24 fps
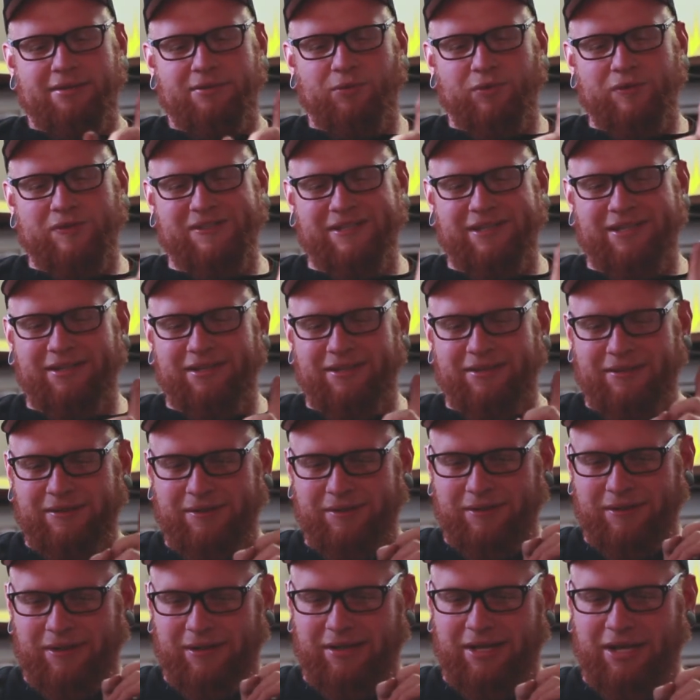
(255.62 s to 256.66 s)

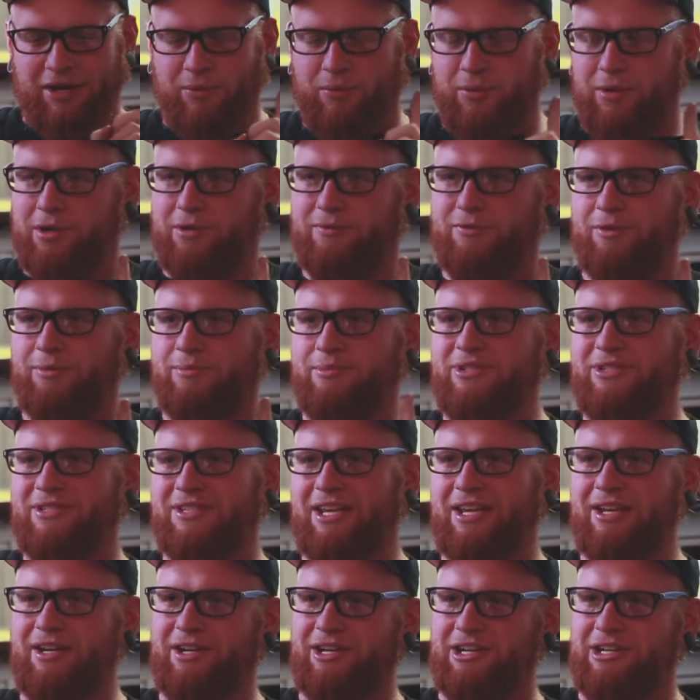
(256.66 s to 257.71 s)
seeing a lot of work from
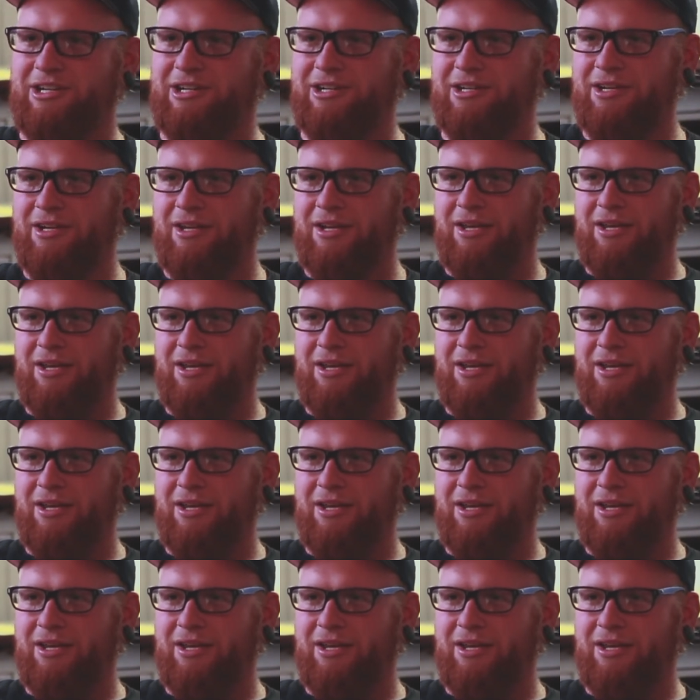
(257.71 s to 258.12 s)
Skinner